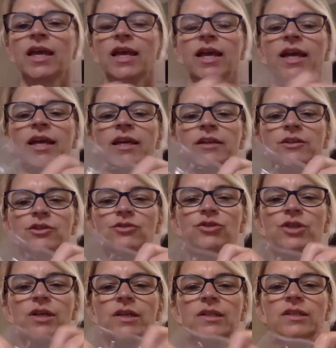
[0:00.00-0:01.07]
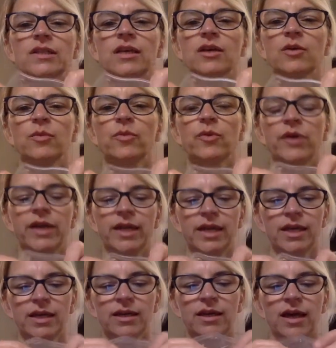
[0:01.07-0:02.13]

And you just break it.